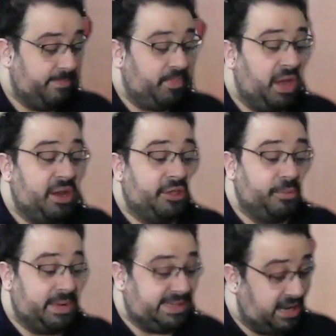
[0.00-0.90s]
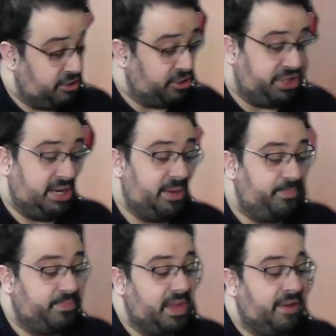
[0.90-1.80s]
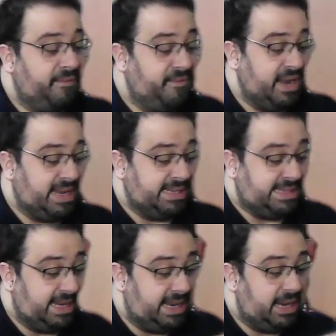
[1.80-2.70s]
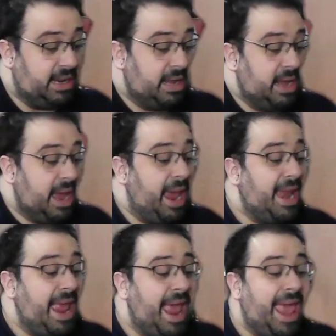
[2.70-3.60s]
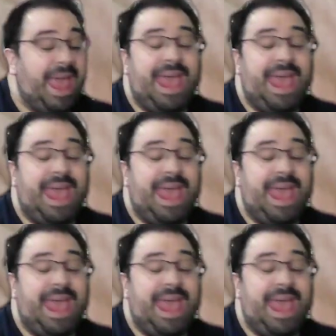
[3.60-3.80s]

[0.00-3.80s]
Another Mist Energy. A Finizen. And a